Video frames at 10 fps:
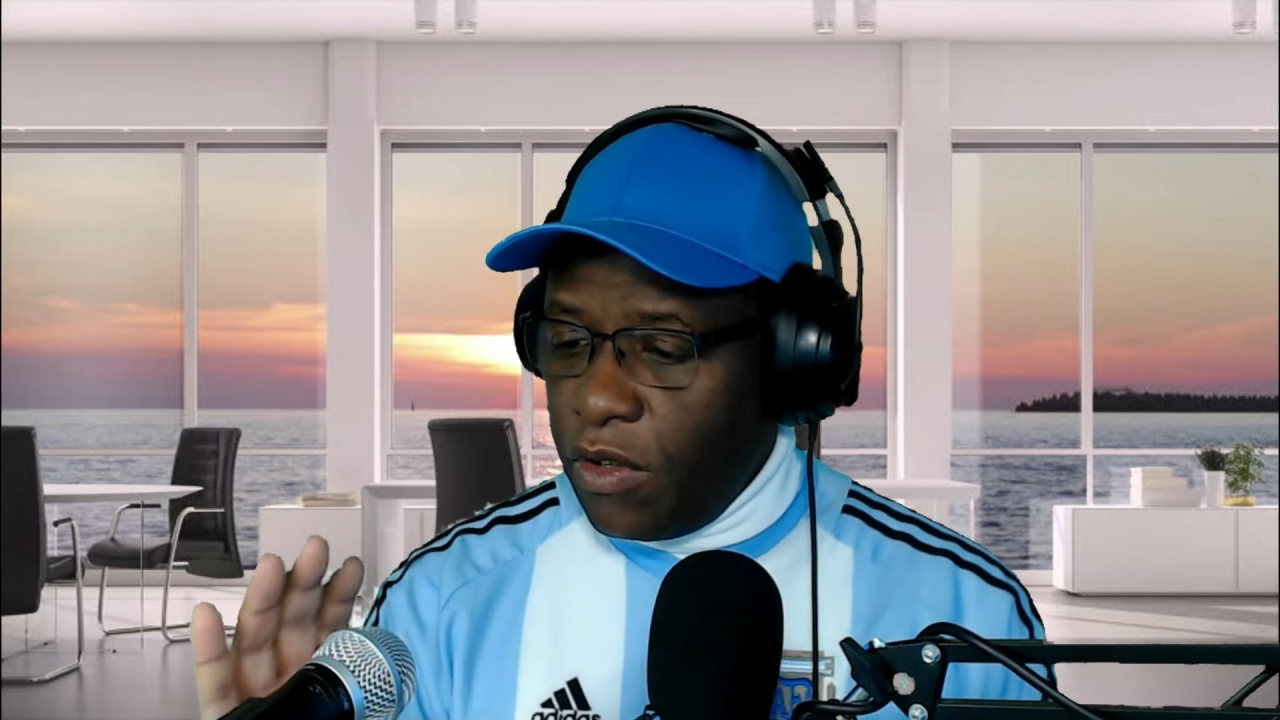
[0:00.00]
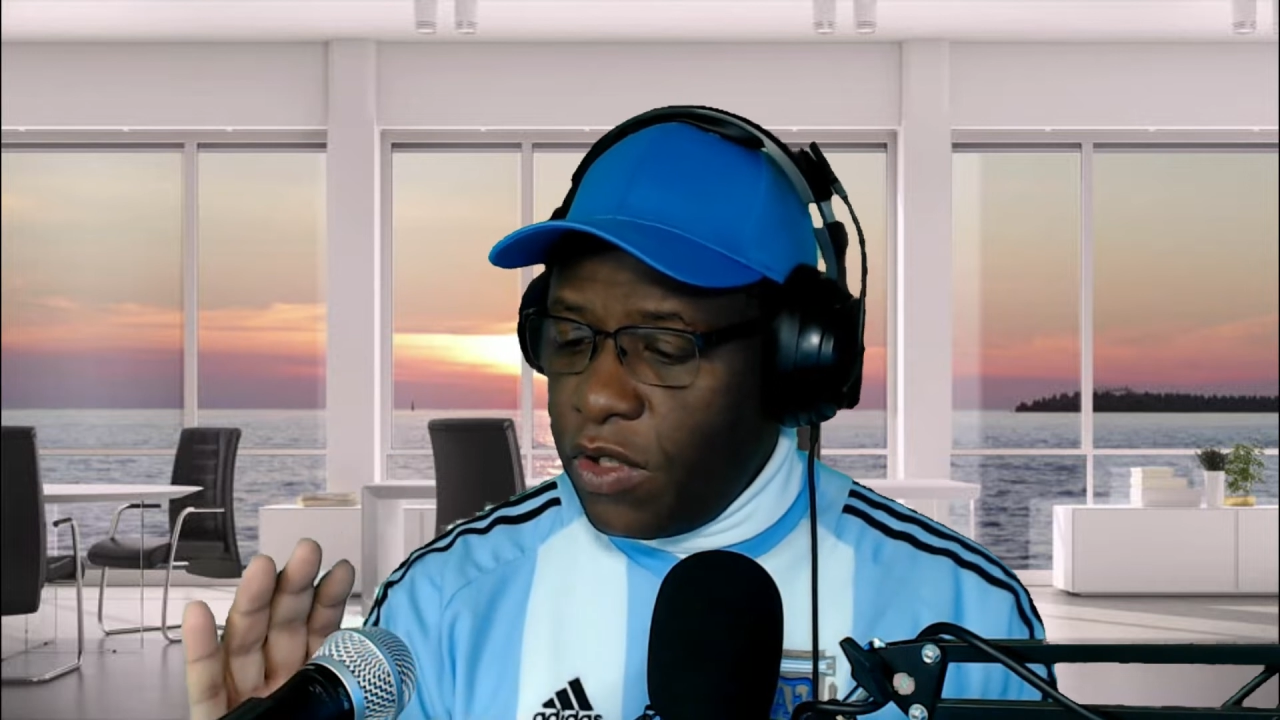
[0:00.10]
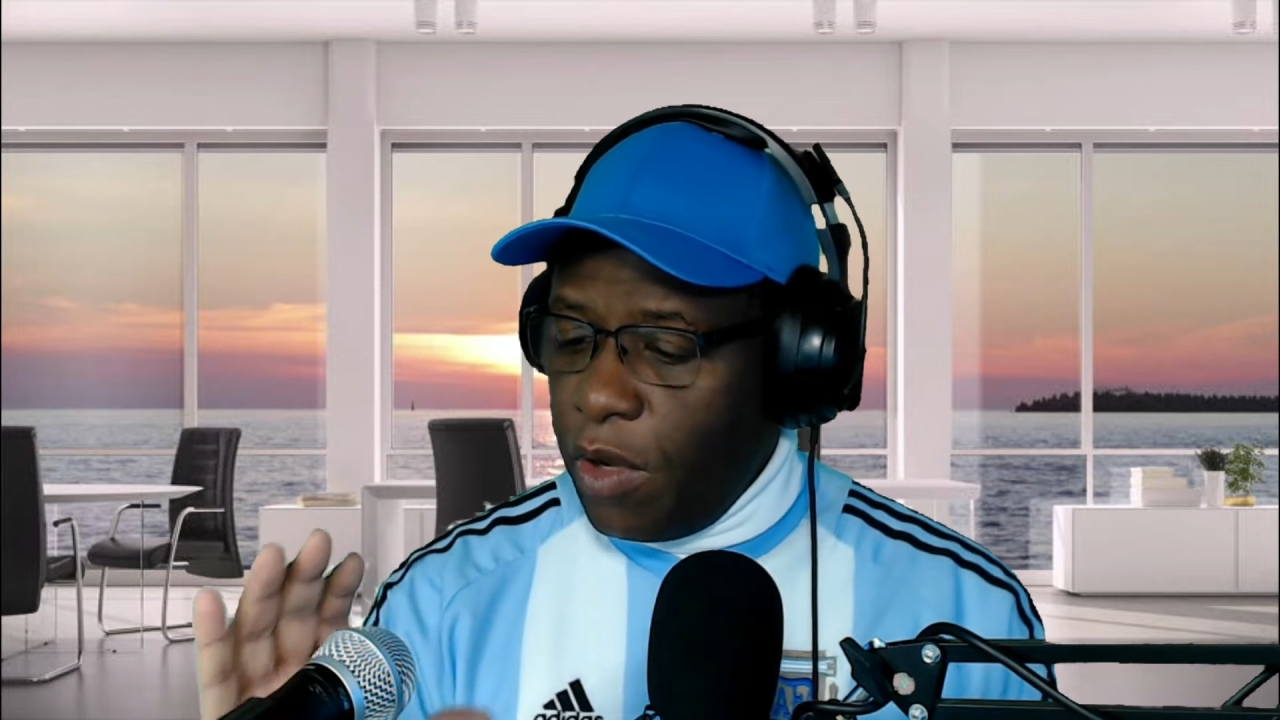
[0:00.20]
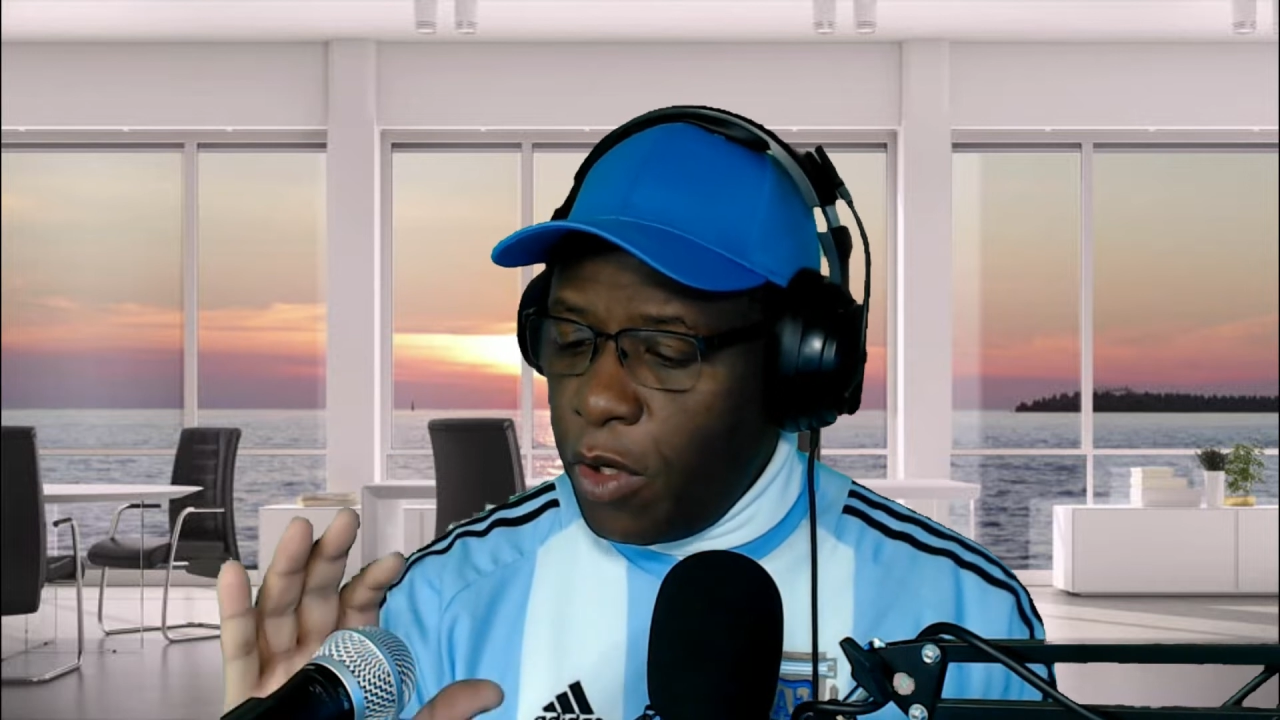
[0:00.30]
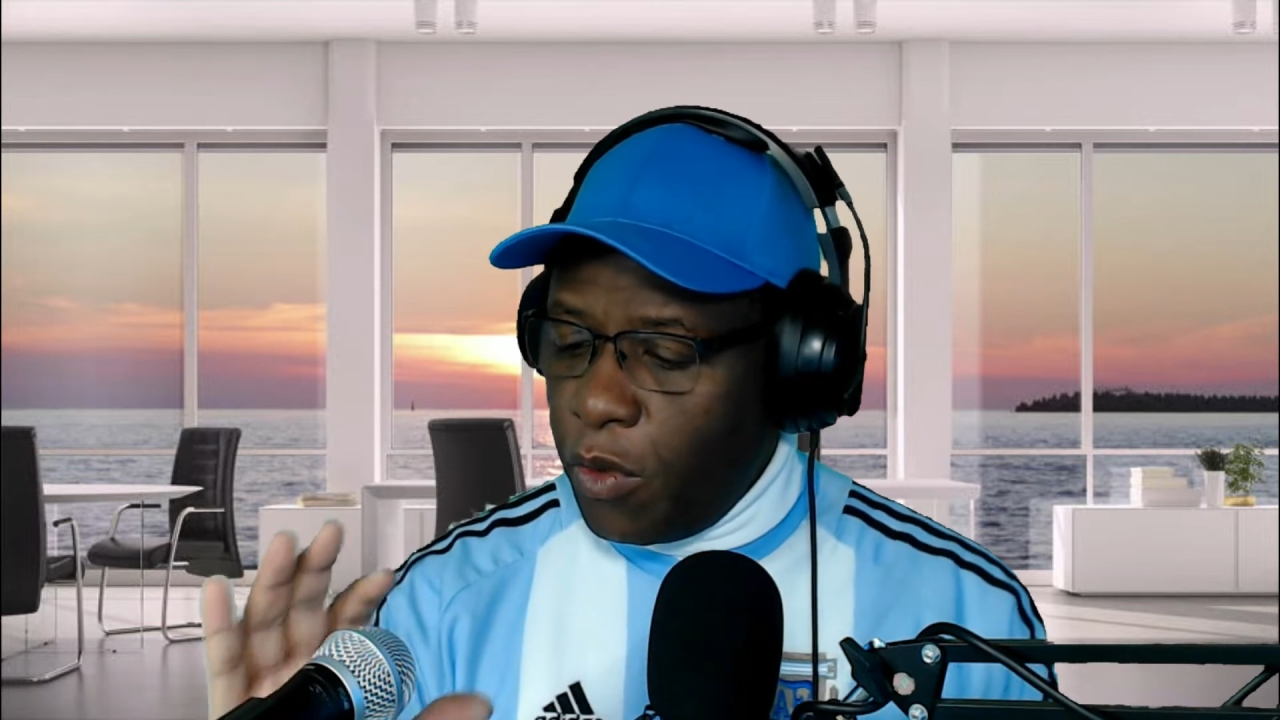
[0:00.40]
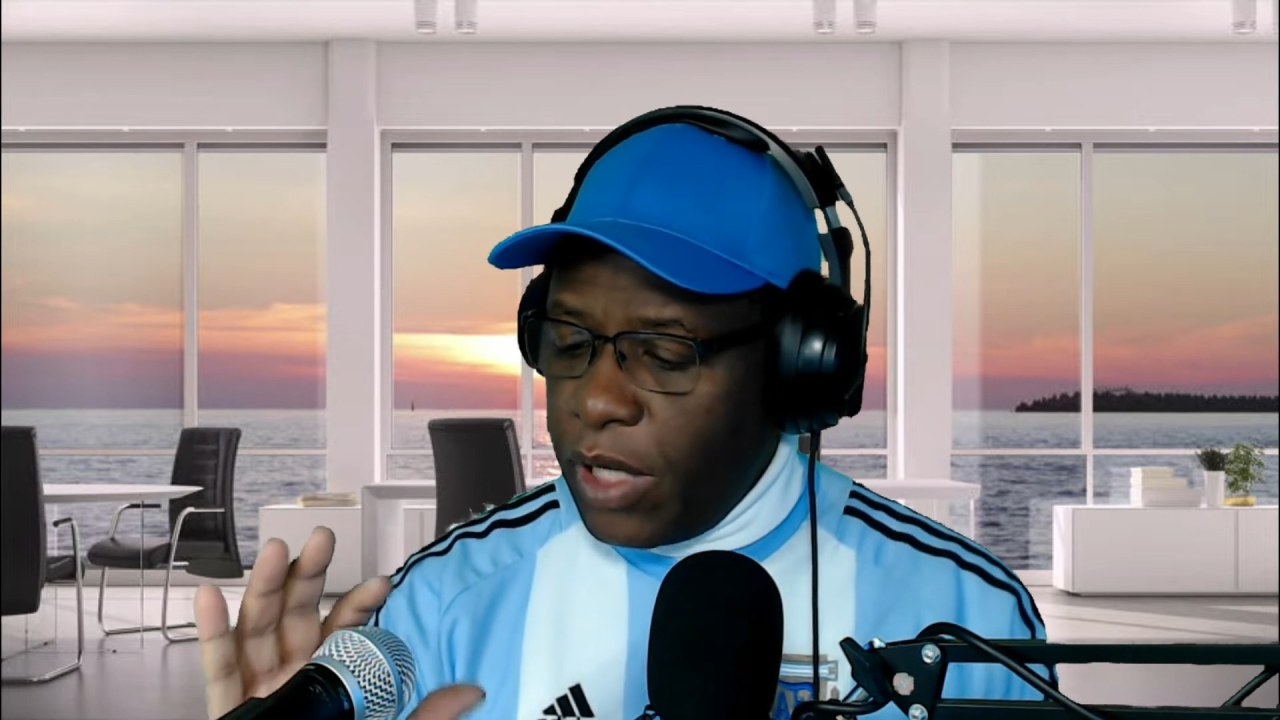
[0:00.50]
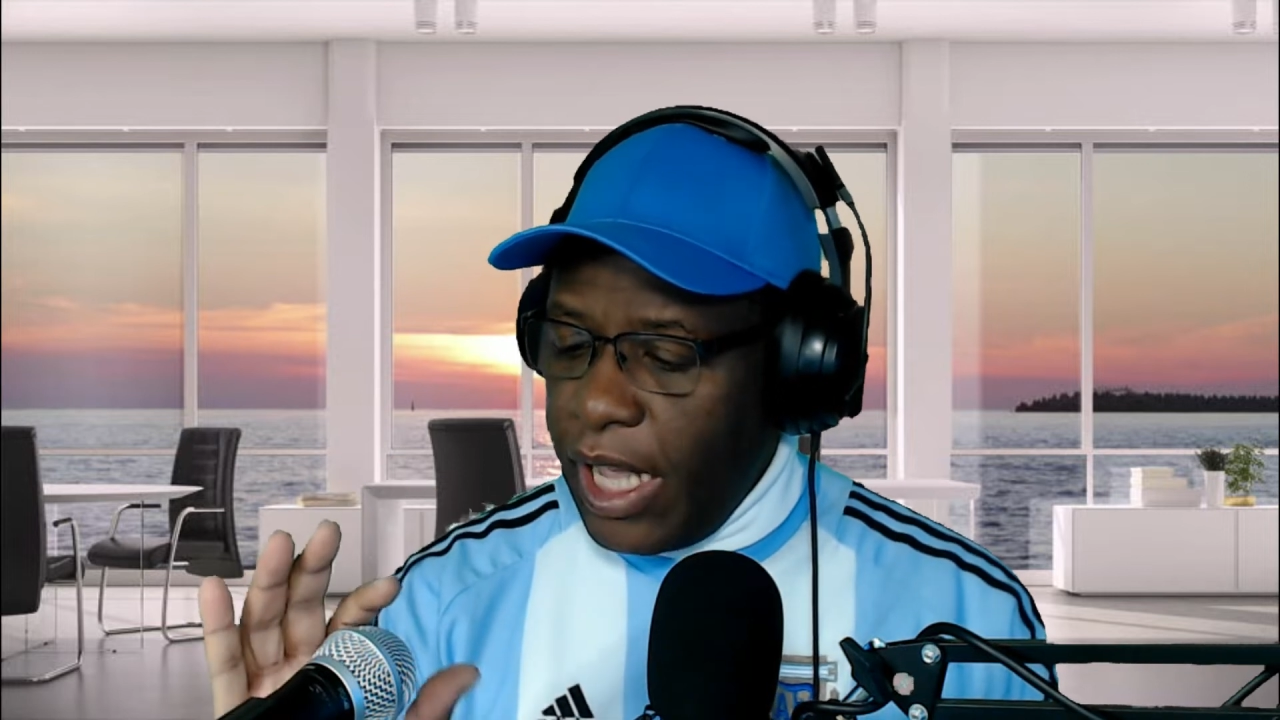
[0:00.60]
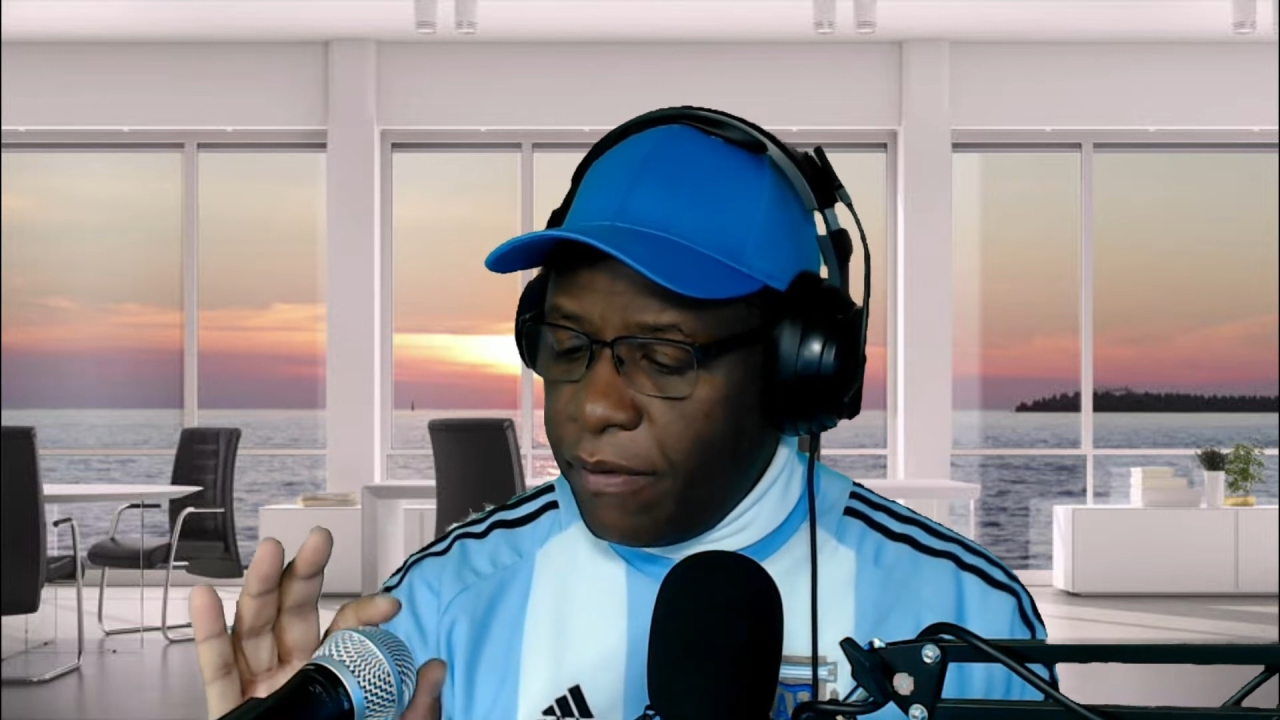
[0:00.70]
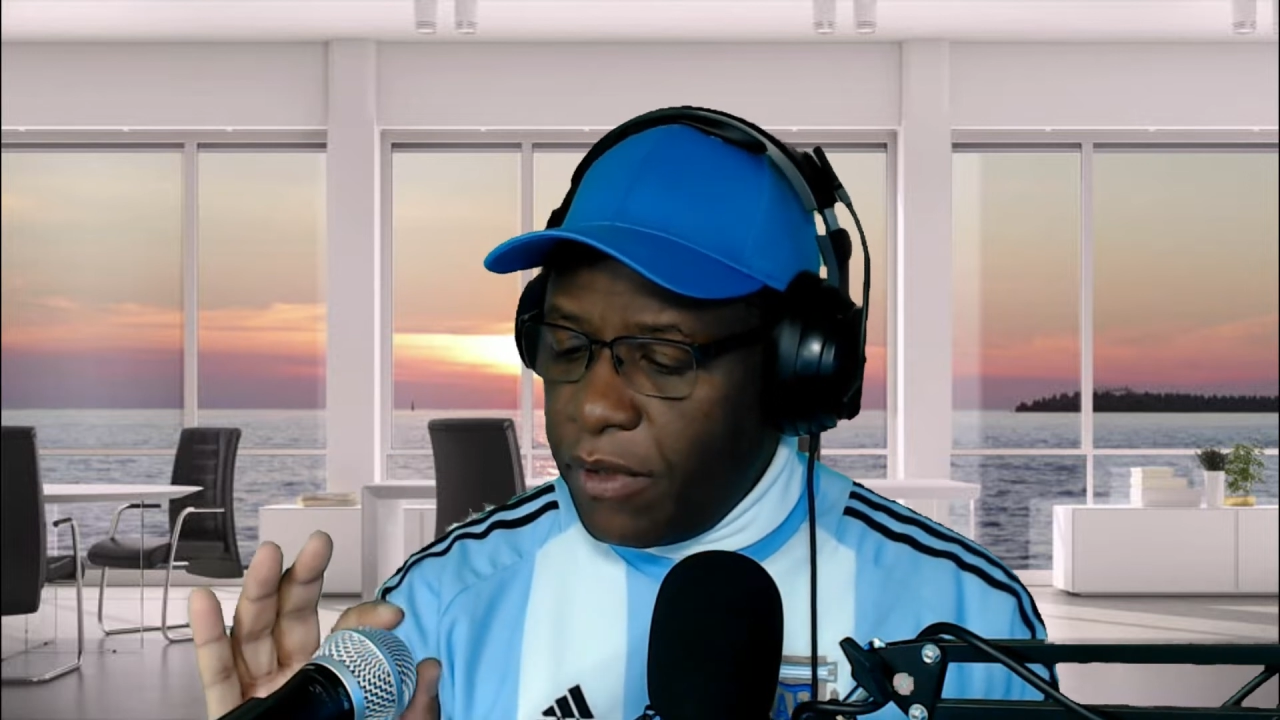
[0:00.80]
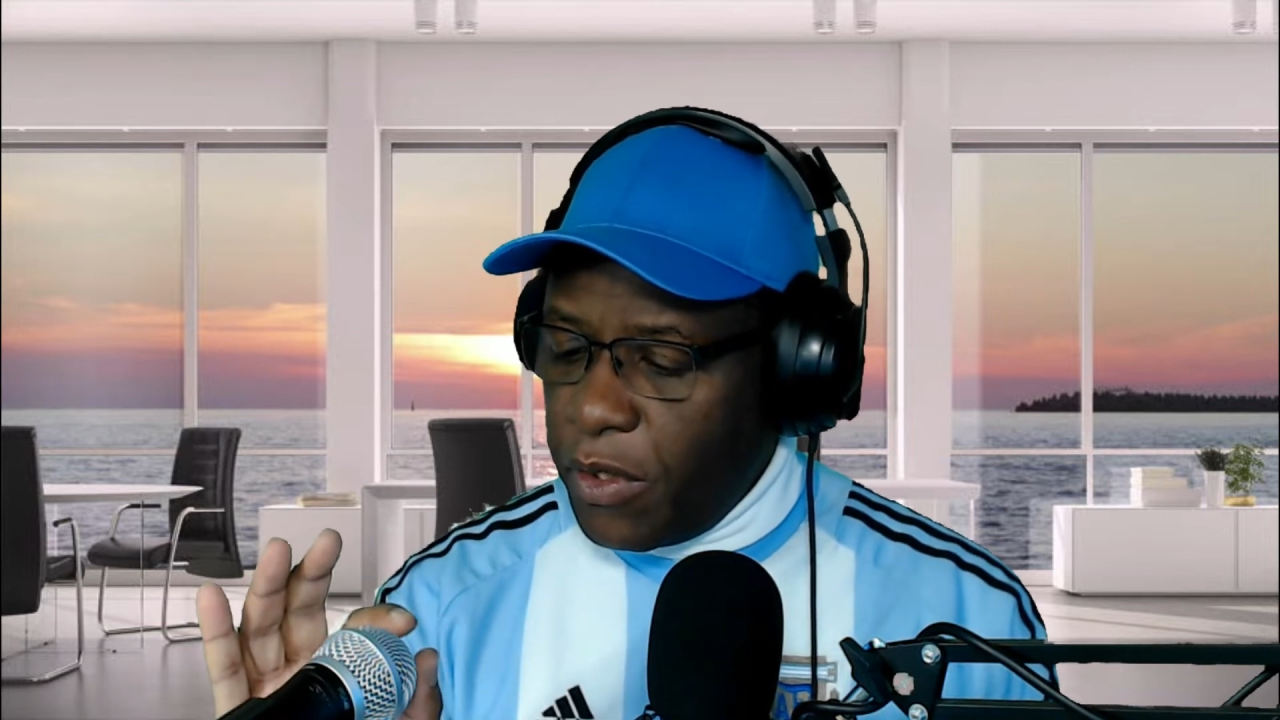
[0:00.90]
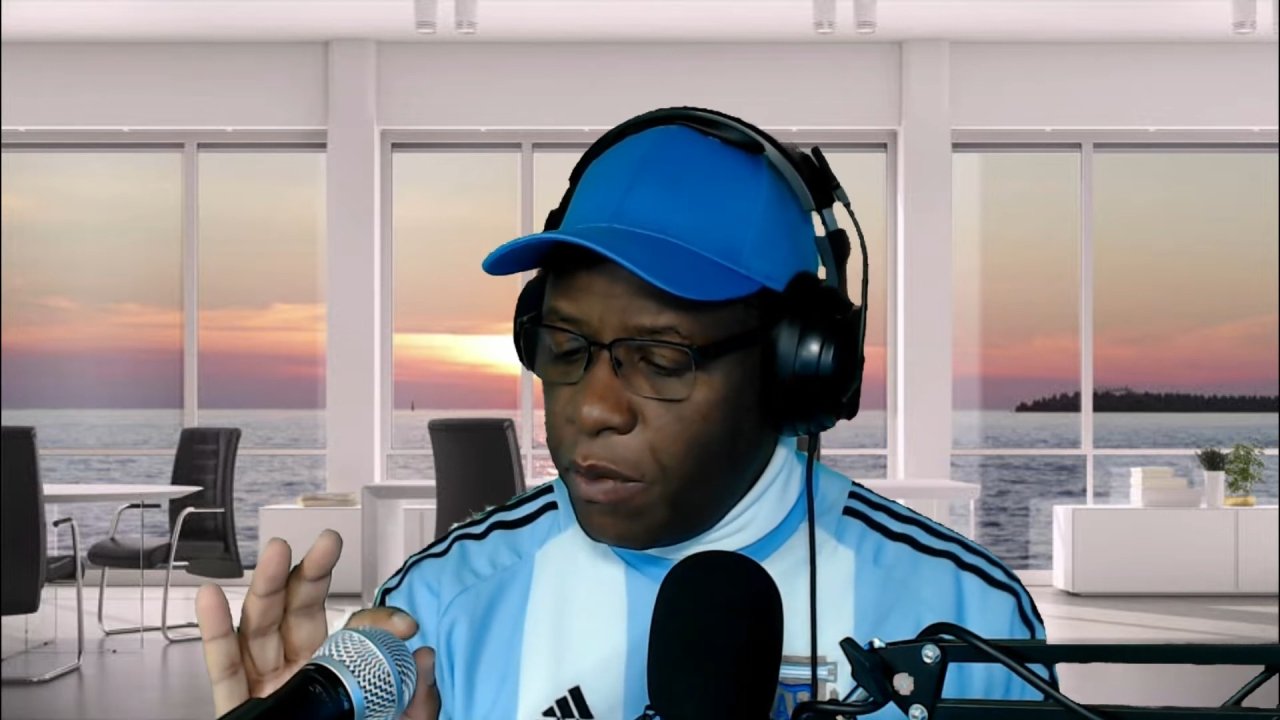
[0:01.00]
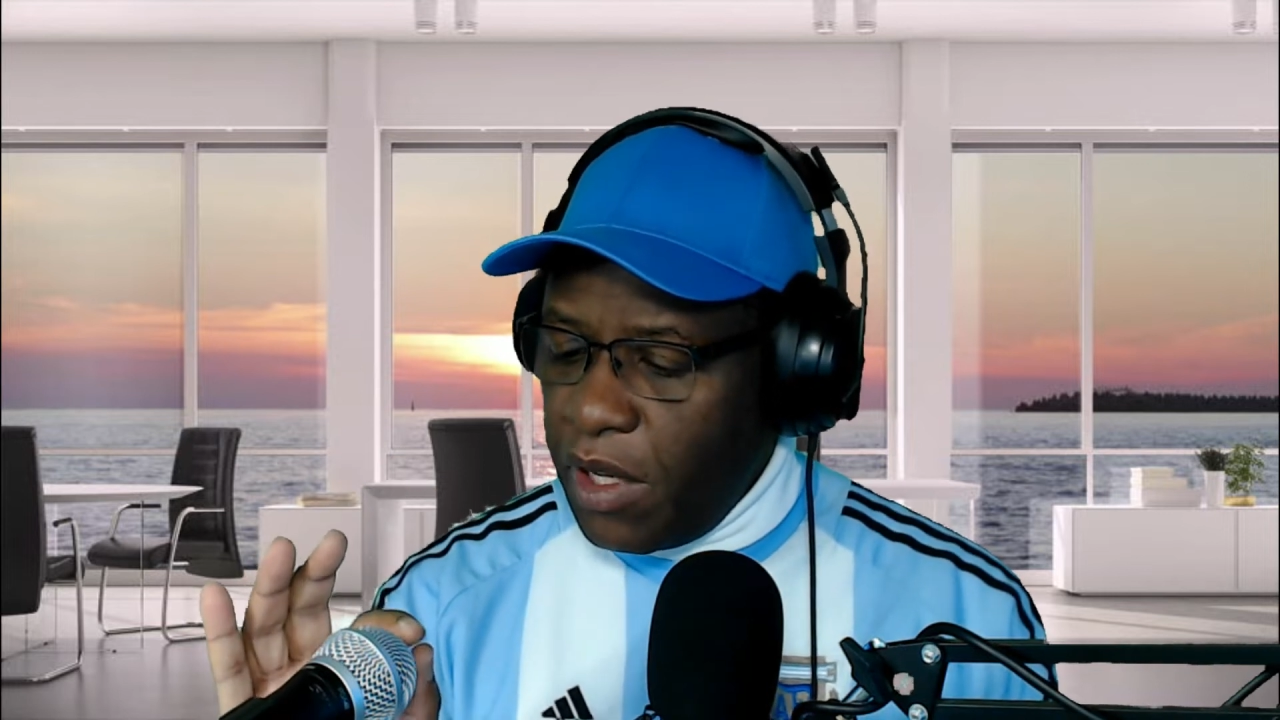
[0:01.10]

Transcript: so someone would have to